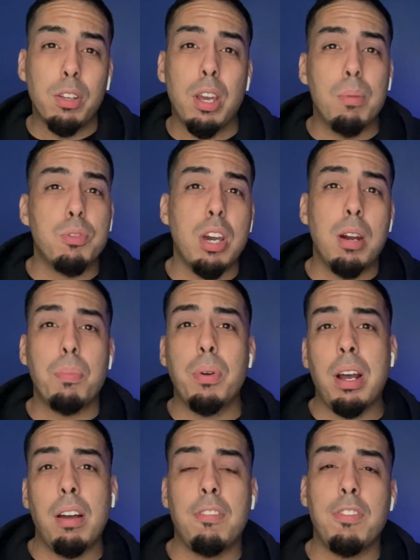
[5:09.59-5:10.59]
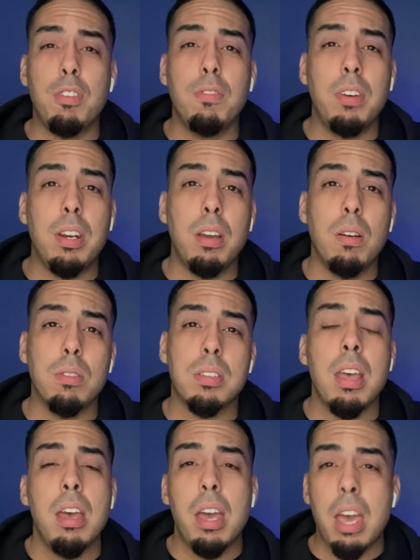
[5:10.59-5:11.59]
I'm trying to put out a few videos
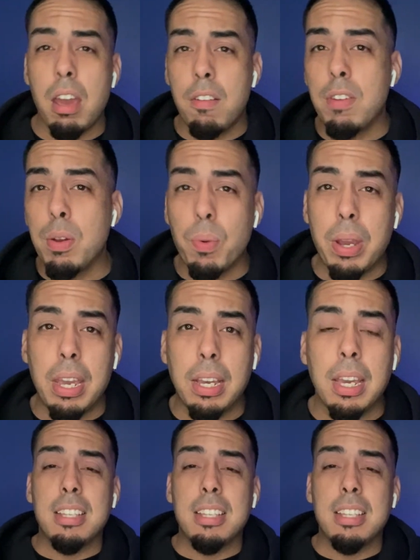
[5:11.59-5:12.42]
every week.